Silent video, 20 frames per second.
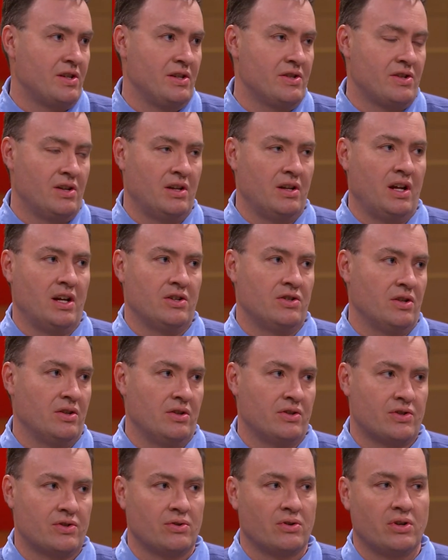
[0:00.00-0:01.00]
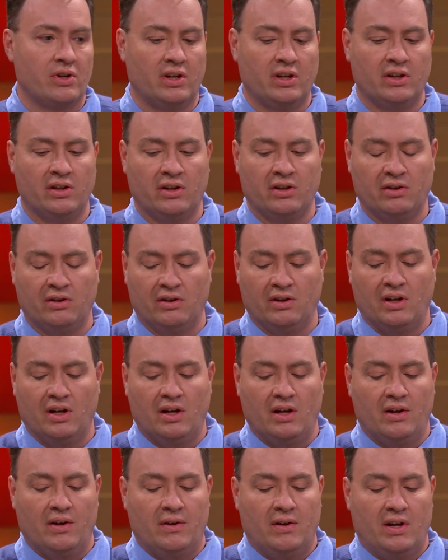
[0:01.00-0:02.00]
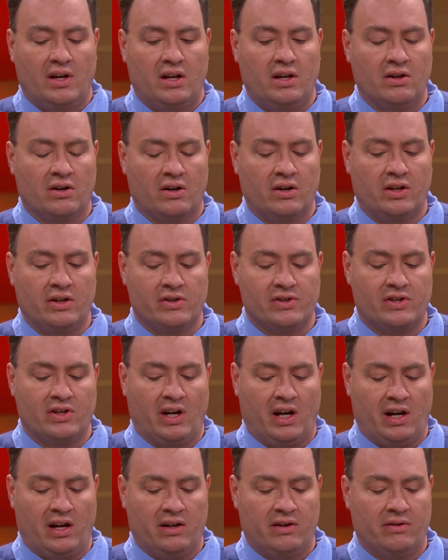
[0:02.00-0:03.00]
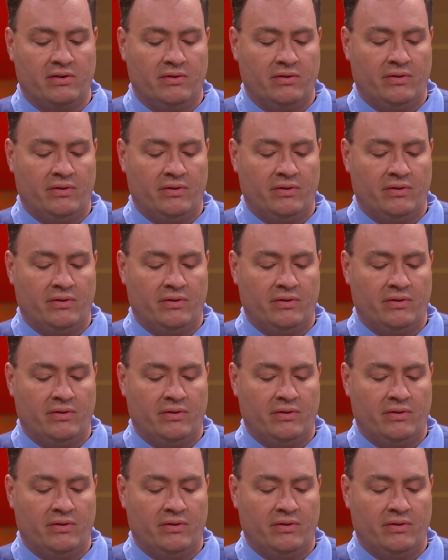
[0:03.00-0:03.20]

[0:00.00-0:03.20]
He's an ancient historian, and he argues that